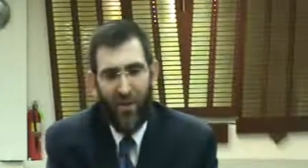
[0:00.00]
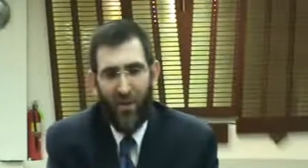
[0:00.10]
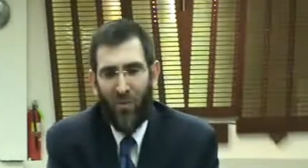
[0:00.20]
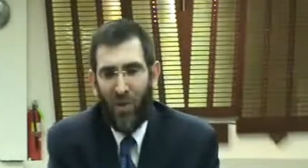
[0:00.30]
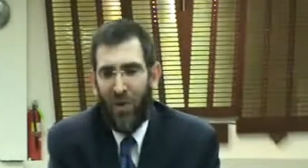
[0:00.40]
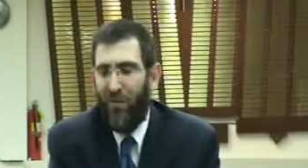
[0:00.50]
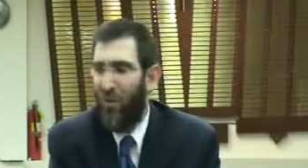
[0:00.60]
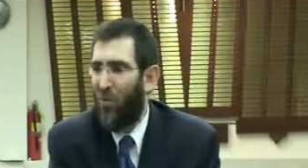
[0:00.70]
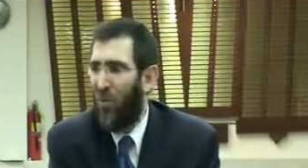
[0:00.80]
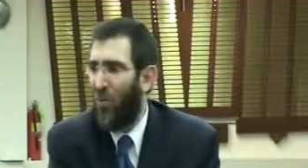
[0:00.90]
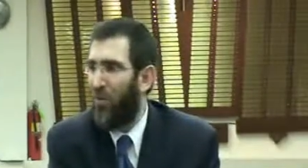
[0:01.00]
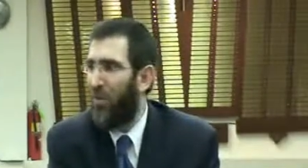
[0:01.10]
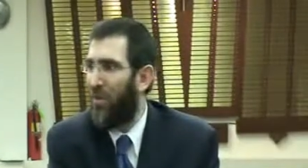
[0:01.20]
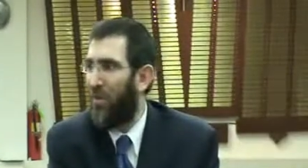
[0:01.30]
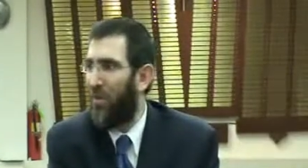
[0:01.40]
You know, we live in a
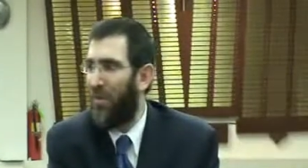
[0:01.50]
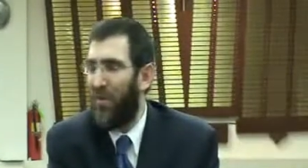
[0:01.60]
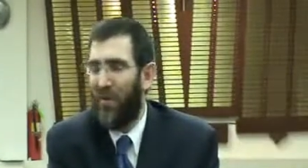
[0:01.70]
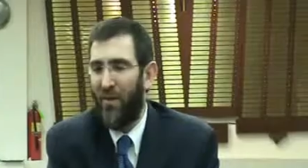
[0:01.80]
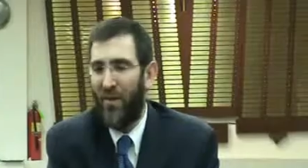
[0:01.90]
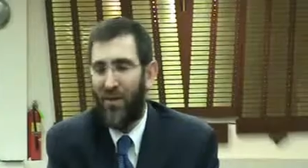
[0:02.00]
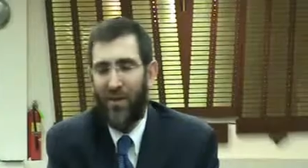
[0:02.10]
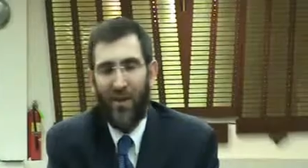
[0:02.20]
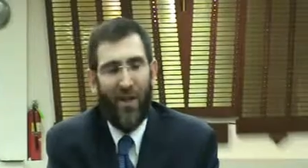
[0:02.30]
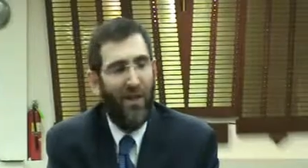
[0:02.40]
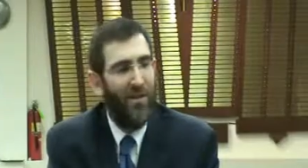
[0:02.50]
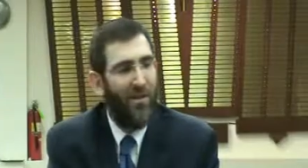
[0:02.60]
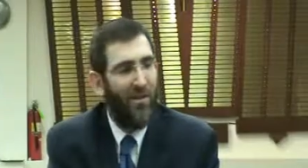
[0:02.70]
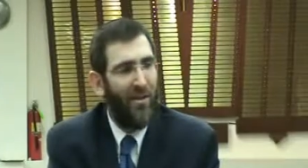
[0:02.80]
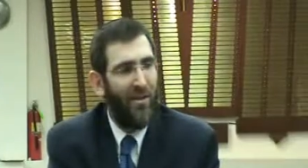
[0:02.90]
world today
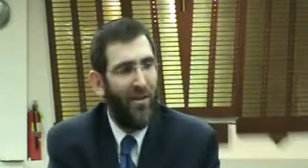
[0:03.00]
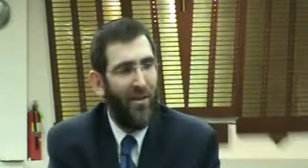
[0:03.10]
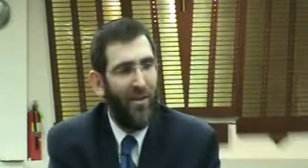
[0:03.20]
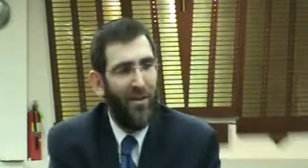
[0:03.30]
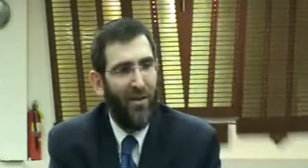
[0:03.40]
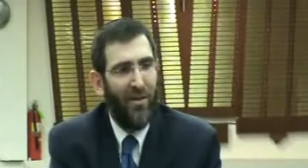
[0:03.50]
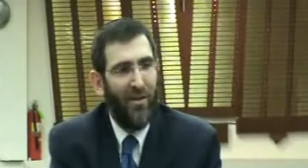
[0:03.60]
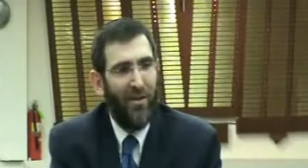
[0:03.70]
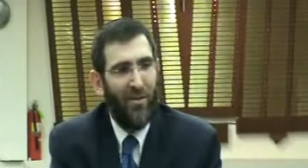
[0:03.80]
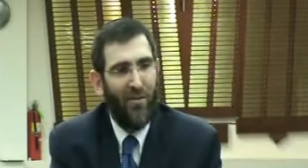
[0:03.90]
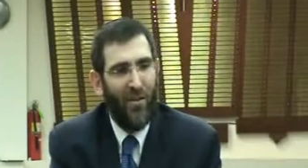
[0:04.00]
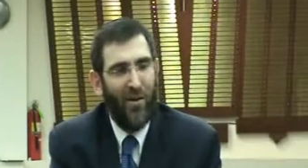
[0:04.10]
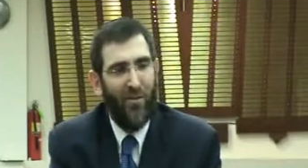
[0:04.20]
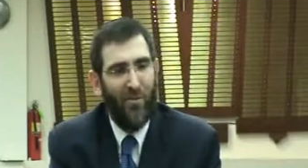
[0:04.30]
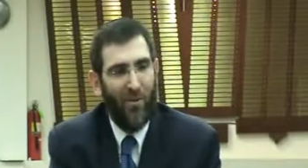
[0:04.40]

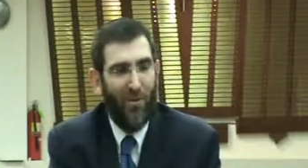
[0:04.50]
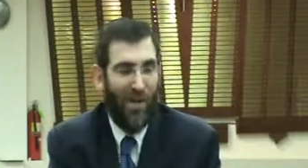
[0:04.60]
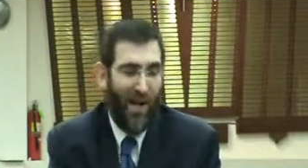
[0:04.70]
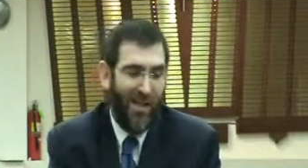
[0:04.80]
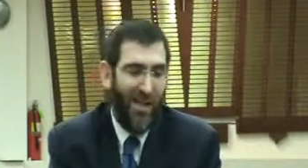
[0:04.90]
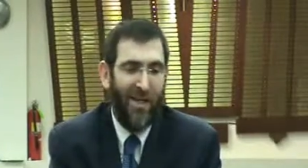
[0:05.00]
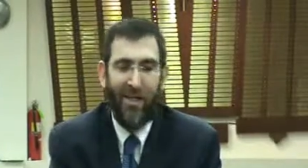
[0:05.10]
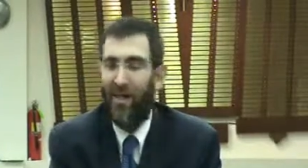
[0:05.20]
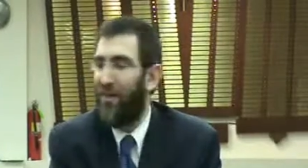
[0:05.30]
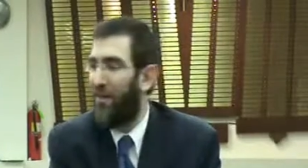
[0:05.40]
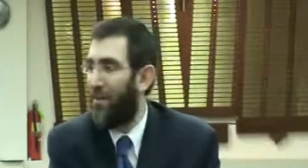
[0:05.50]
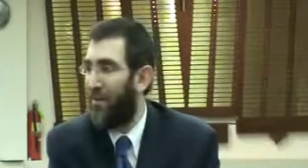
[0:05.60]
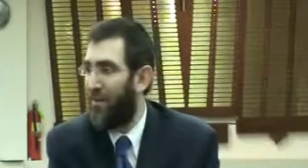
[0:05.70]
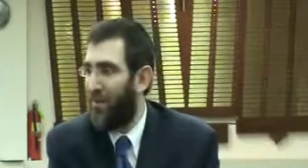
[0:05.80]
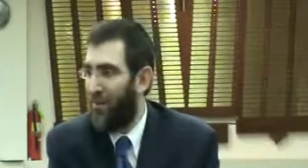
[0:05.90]
where God's in exile.
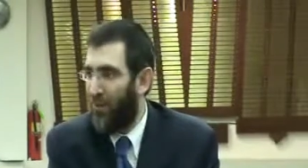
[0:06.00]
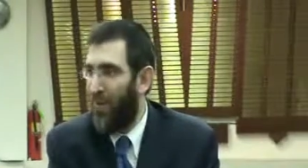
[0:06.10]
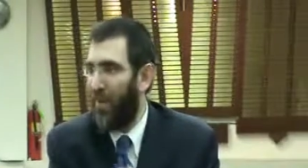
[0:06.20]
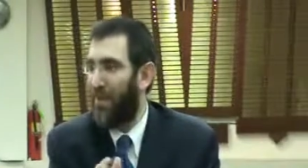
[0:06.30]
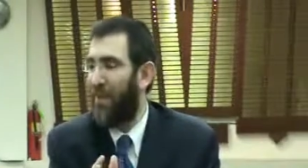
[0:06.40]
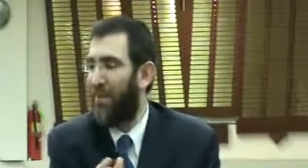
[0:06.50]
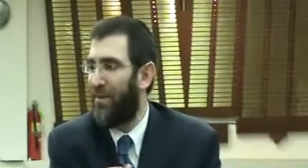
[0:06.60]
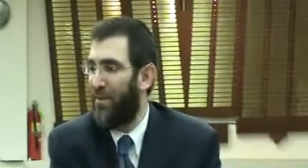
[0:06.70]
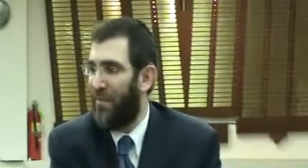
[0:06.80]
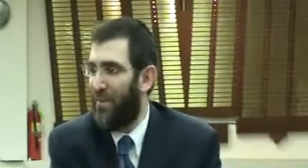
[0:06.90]
We're in exile